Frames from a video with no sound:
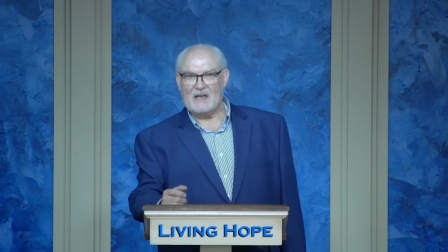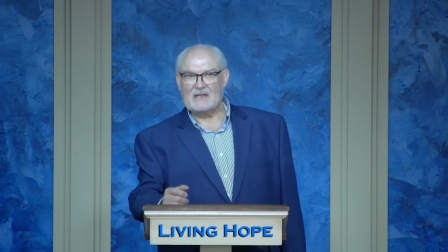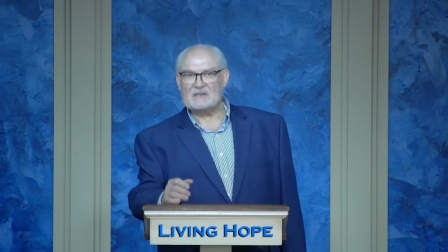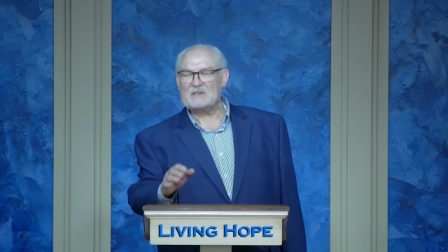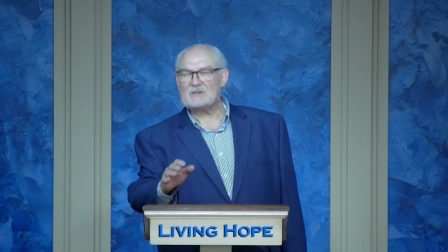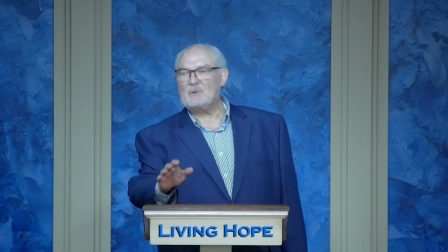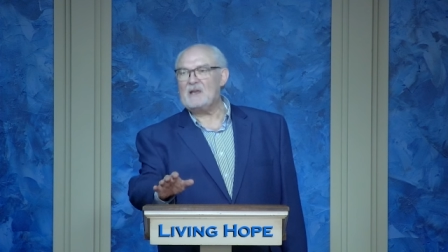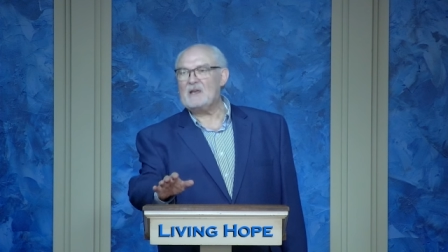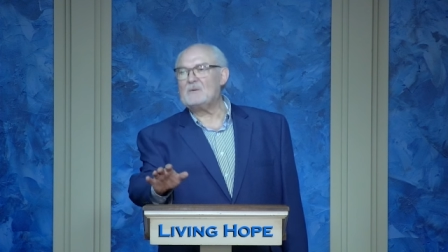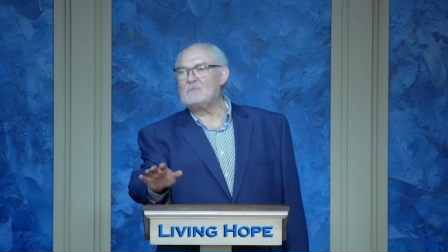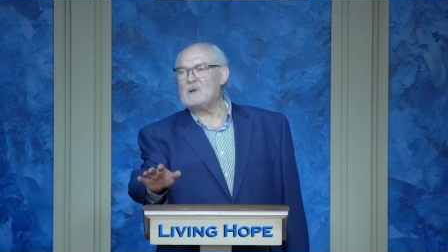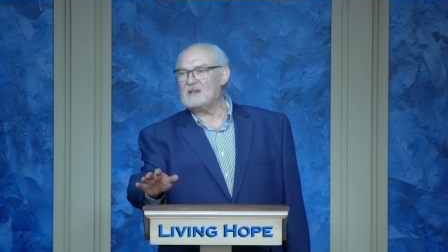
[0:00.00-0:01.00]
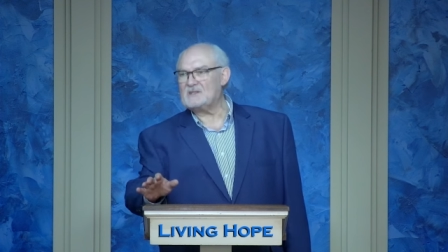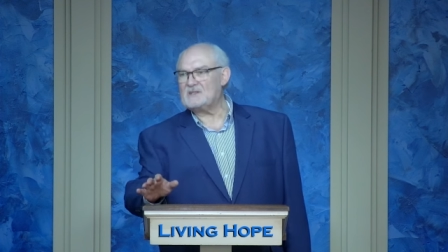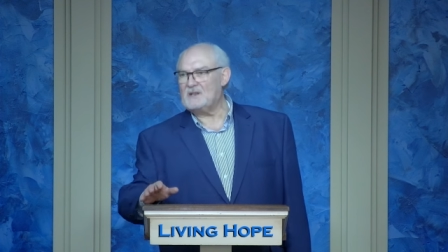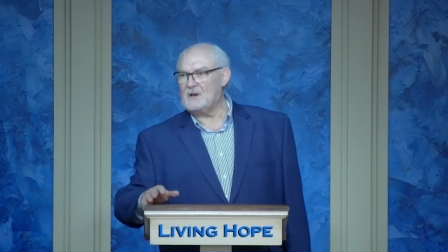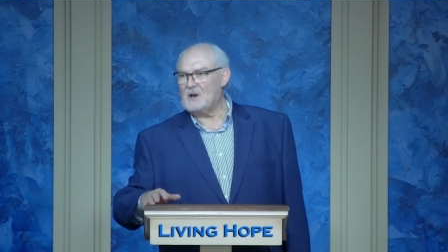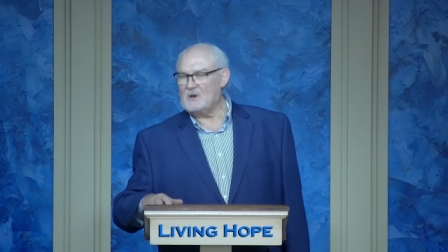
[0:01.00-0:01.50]
and speak a
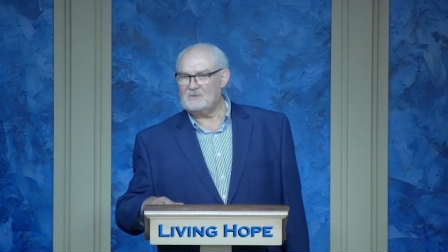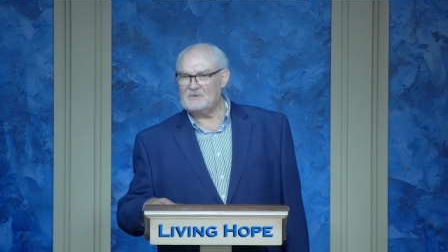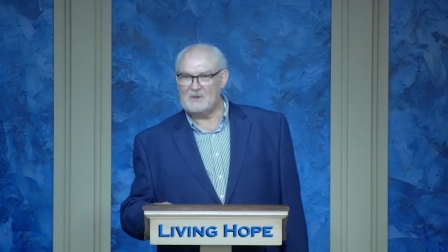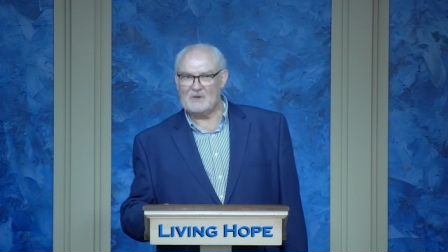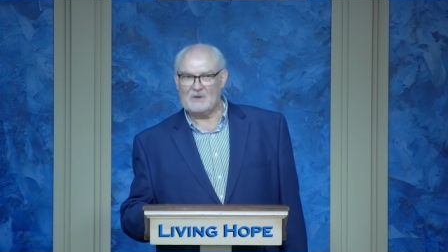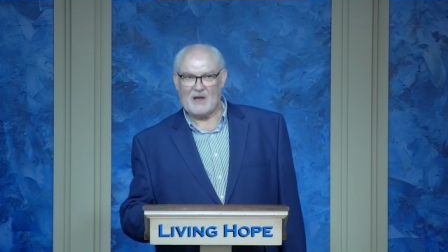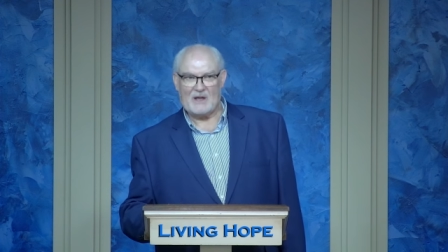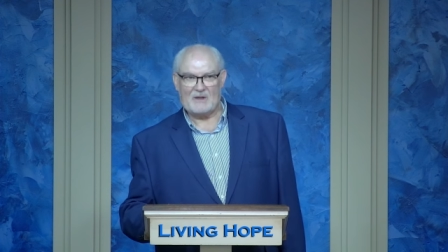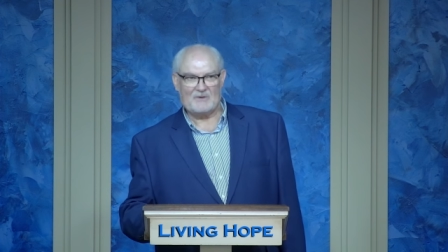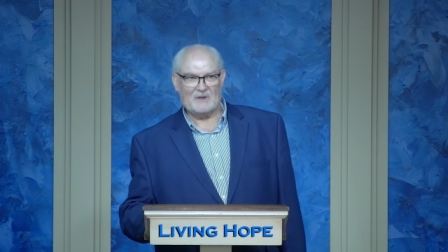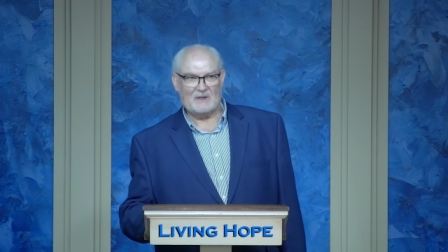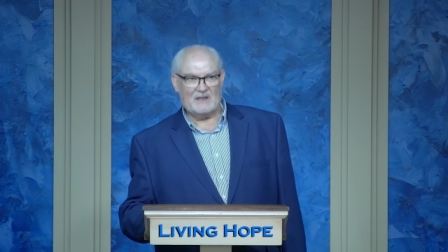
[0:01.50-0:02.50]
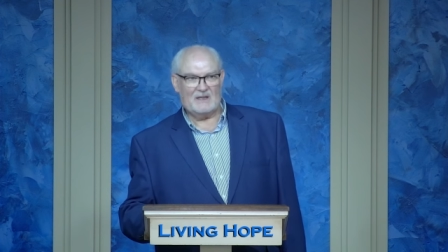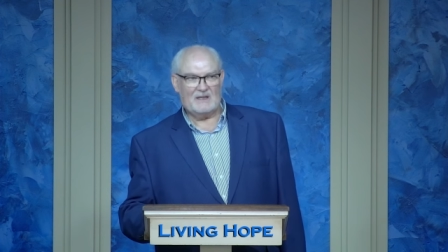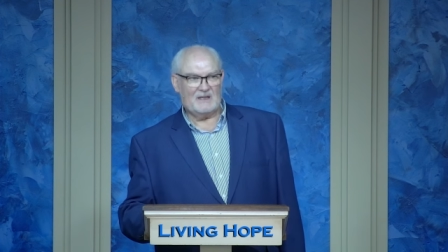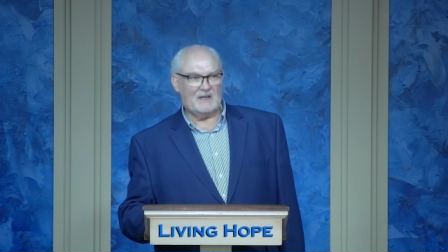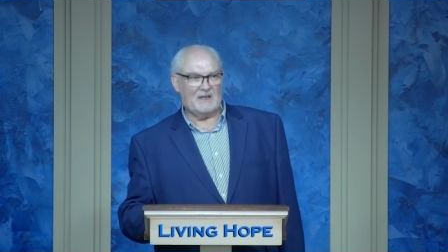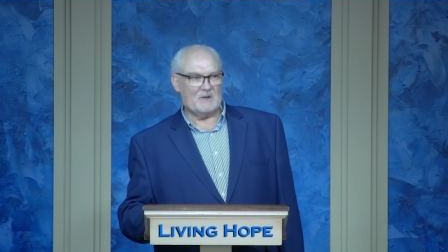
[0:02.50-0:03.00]
blessing over their life
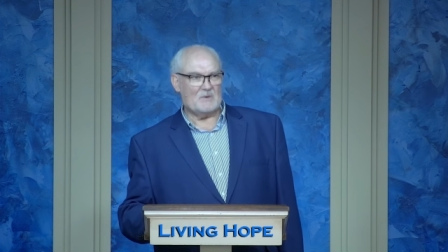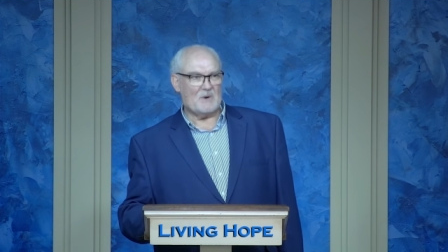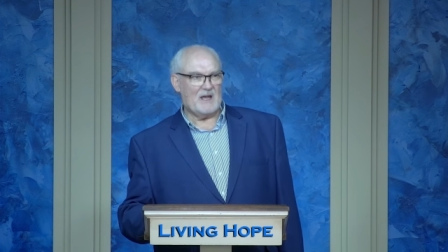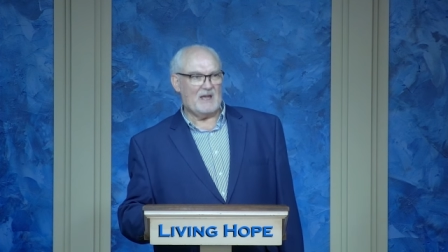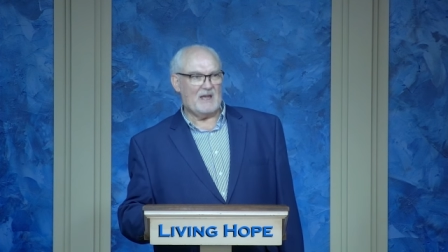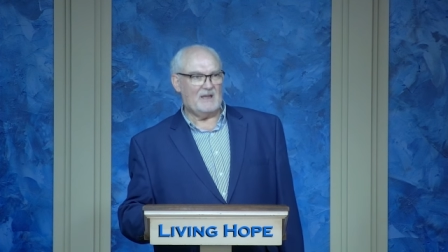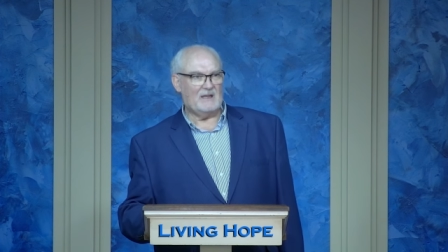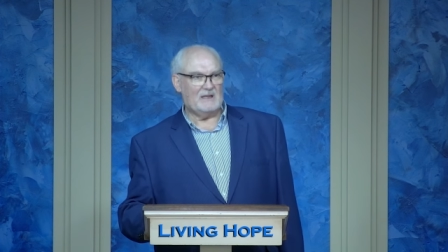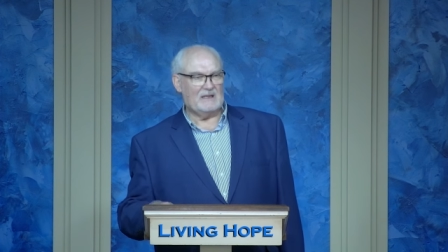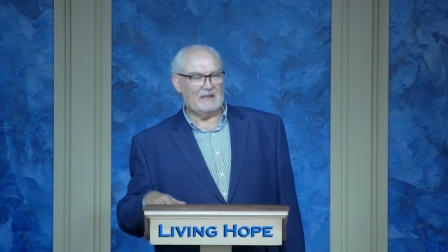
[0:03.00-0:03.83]
in a way,